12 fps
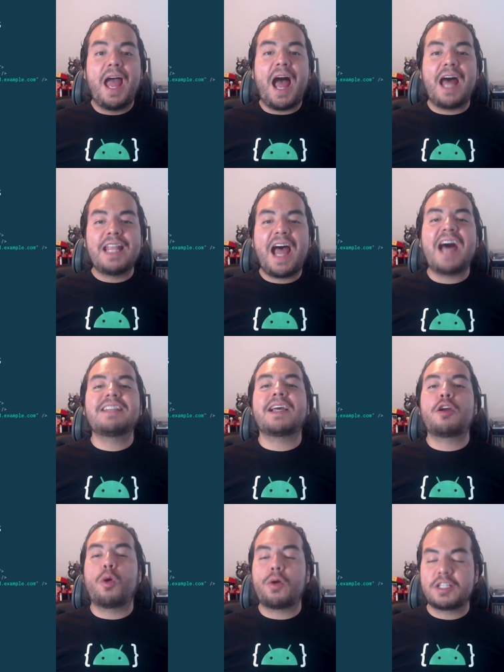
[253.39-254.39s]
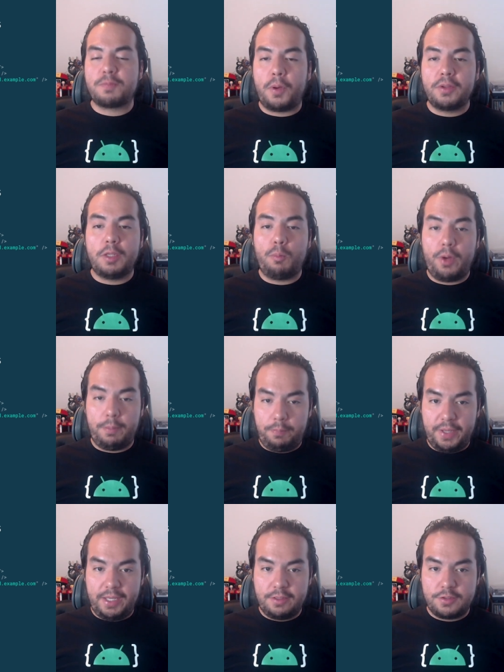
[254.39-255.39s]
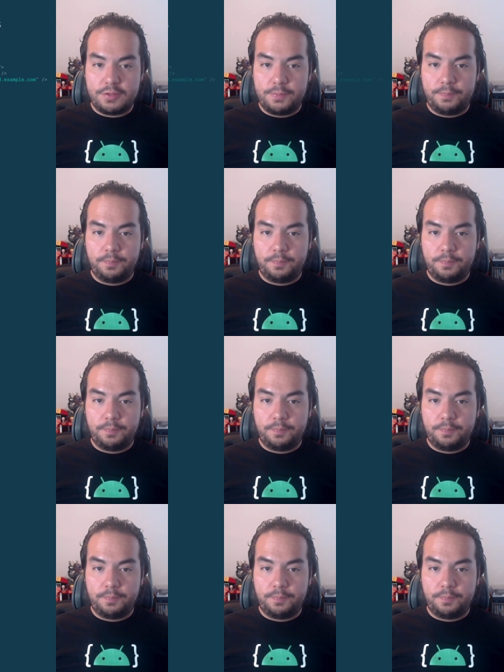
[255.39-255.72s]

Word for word: and has a corresponding web page.